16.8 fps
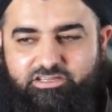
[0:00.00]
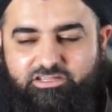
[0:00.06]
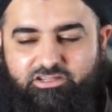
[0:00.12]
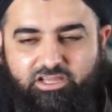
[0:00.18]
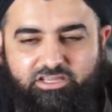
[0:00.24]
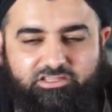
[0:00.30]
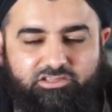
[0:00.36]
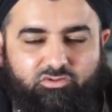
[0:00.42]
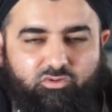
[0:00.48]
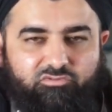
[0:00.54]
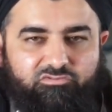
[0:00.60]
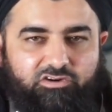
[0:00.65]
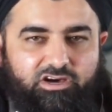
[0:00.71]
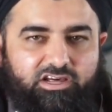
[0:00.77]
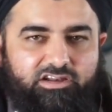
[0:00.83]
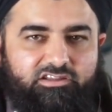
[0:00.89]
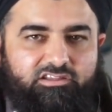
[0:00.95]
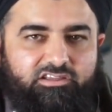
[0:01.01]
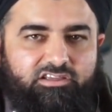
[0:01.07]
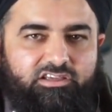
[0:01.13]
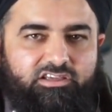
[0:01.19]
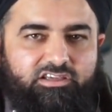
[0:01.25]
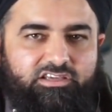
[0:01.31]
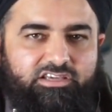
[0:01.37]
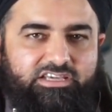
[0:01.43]
like the kuffar,
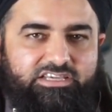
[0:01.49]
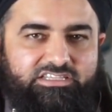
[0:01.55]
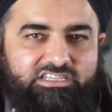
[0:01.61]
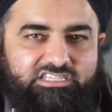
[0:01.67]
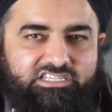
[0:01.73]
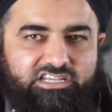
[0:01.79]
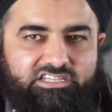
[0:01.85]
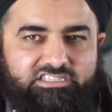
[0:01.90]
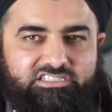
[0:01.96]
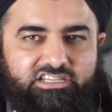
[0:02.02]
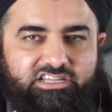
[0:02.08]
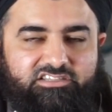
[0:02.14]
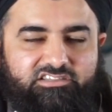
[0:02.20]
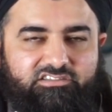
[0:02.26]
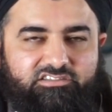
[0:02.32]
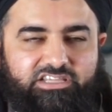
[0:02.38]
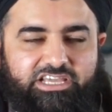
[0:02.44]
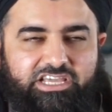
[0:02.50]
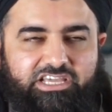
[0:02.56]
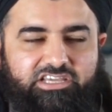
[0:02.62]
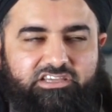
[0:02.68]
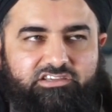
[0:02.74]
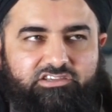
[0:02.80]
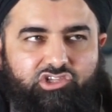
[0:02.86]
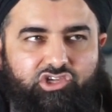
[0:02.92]
in the sense that
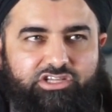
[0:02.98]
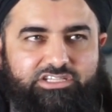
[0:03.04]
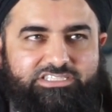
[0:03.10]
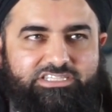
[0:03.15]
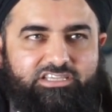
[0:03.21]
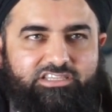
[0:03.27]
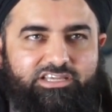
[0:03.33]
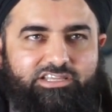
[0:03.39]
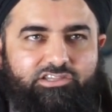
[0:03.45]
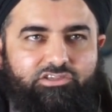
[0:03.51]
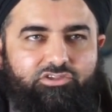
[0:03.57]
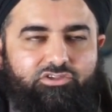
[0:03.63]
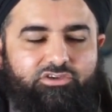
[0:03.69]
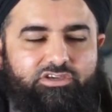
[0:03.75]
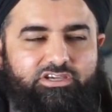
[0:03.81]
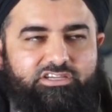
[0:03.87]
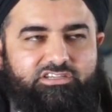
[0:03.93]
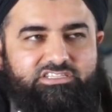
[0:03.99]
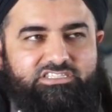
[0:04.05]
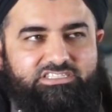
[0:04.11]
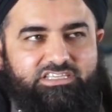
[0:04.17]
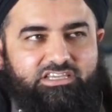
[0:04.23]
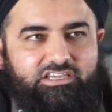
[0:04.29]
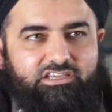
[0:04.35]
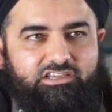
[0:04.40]
they, you can see their New Year is
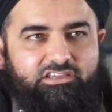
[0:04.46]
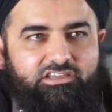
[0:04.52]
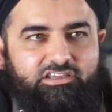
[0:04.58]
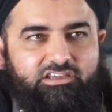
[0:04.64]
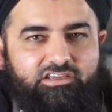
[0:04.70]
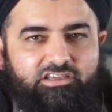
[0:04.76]
singing